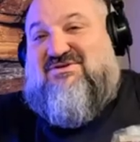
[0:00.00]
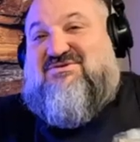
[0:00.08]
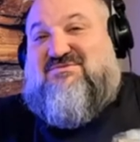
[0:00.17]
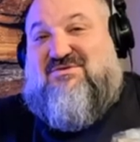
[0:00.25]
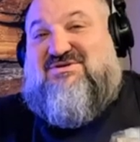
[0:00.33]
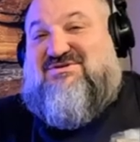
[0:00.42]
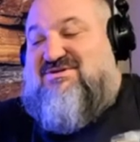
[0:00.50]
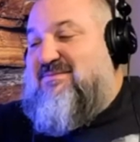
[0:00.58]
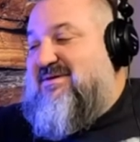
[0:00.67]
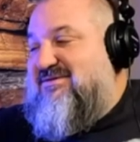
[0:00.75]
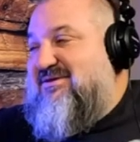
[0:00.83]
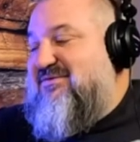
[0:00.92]
We're just
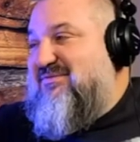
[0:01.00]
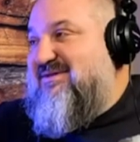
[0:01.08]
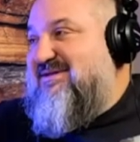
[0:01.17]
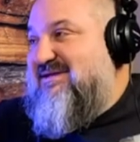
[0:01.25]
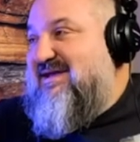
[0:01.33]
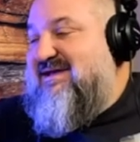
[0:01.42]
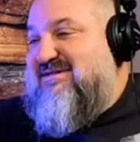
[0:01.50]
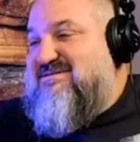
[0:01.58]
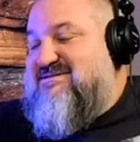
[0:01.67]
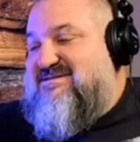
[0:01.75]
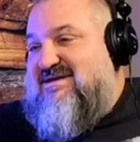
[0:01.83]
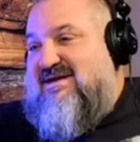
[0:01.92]
about done with it. Yeah.
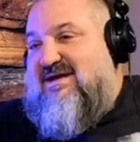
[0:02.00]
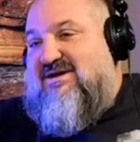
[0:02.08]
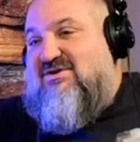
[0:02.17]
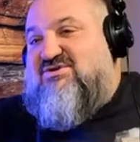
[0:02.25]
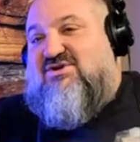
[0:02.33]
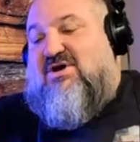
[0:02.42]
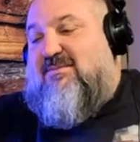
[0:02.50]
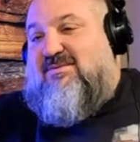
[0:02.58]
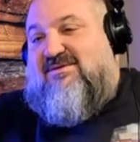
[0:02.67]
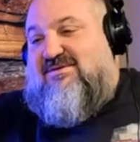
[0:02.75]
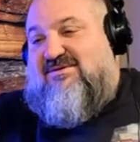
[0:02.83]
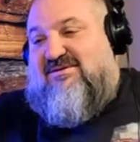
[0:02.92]
There's a
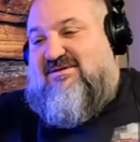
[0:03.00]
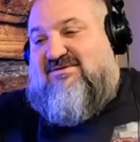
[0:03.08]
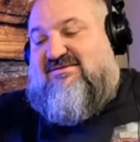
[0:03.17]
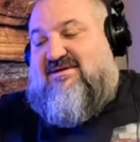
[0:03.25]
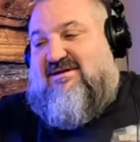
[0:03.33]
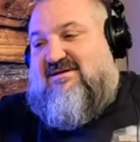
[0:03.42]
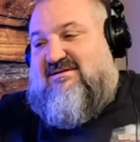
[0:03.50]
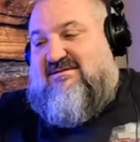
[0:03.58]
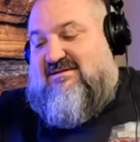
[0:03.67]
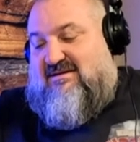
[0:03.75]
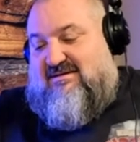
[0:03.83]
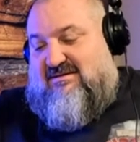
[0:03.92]
couple of things that
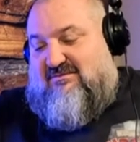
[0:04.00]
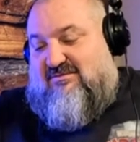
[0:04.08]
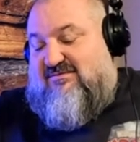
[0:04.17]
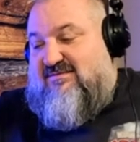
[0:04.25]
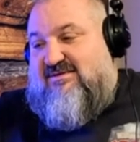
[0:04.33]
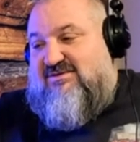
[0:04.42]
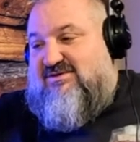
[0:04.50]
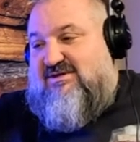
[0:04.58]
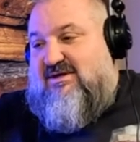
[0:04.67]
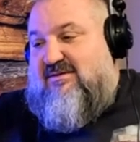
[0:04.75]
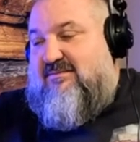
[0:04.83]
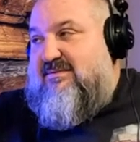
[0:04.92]
we're finishing
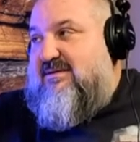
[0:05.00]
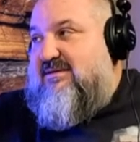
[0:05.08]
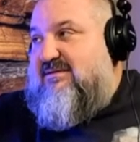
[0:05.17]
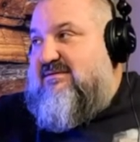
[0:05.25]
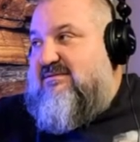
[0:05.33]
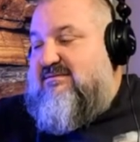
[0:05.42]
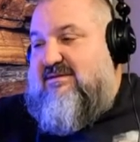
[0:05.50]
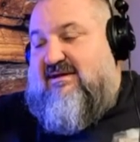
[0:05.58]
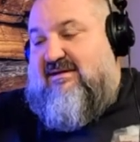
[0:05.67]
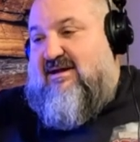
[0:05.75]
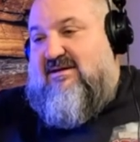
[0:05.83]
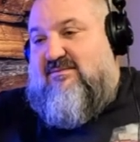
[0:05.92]
up, and
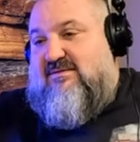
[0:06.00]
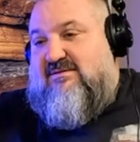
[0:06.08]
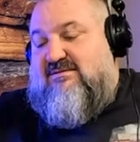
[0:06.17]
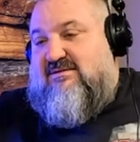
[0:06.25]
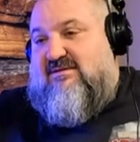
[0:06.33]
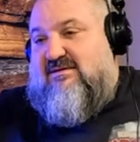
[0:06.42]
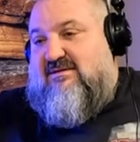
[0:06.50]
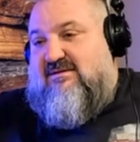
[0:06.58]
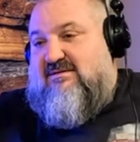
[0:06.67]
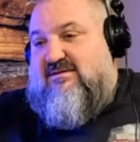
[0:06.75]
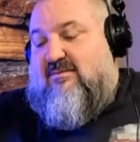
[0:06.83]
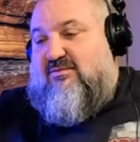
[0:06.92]
alignment, and
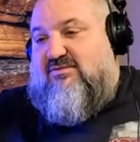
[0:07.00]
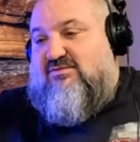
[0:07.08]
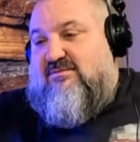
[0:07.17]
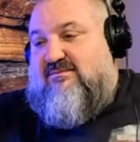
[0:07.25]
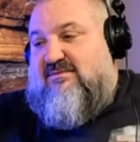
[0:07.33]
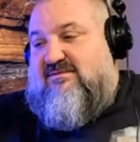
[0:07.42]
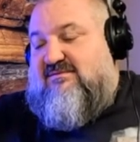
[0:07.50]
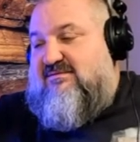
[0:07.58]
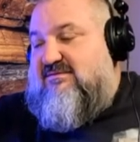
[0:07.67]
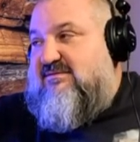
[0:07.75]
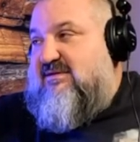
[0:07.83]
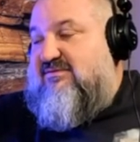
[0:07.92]
a couple trim
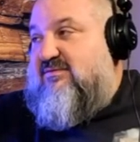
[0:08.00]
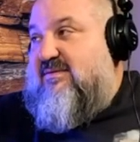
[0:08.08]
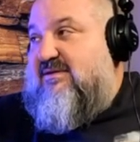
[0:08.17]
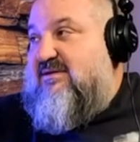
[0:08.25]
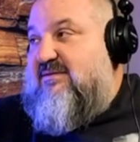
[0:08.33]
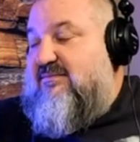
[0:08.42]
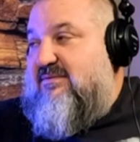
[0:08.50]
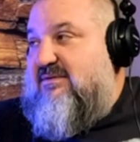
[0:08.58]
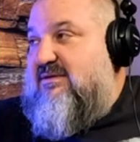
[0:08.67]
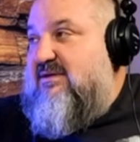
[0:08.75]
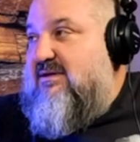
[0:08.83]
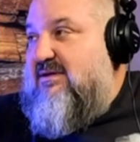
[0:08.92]
pieces, and that's about it. But
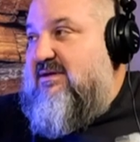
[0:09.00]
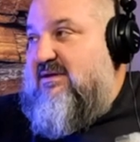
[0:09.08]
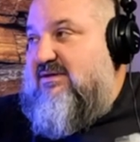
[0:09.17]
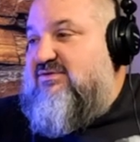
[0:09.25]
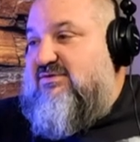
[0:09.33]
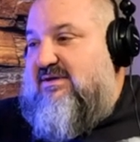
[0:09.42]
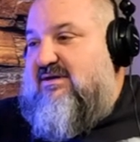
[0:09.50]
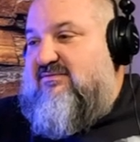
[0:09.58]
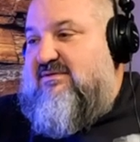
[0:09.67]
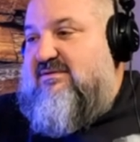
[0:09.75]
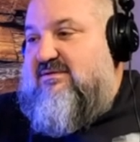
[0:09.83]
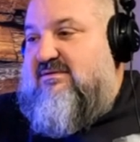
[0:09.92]
you should have
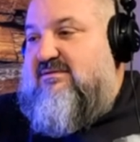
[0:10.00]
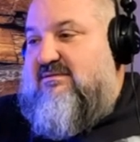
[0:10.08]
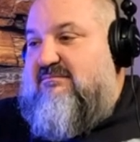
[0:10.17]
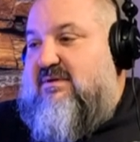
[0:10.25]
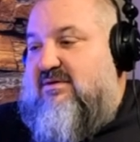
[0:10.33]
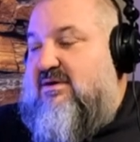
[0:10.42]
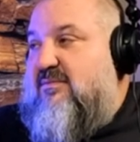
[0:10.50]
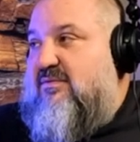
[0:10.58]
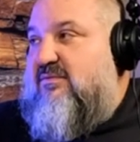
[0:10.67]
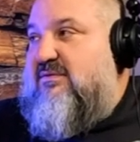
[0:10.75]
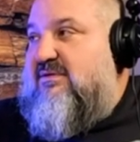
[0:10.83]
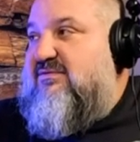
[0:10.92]
it in about a couple
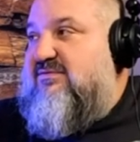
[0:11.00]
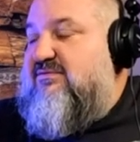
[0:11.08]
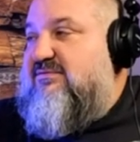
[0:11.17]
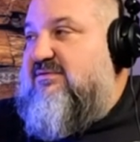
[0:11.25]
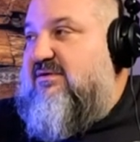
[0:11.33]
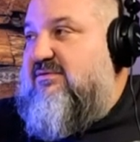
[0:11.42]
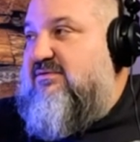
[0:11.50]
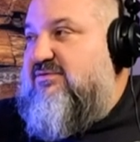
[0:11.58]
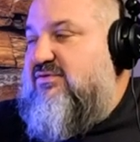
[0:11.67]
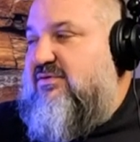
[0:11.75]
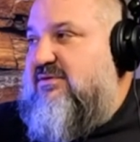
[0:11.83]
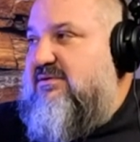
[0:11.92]
of weeks and start to
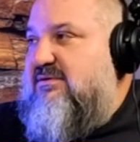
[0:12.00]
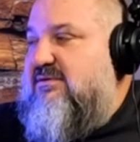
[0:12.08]
enjoy it.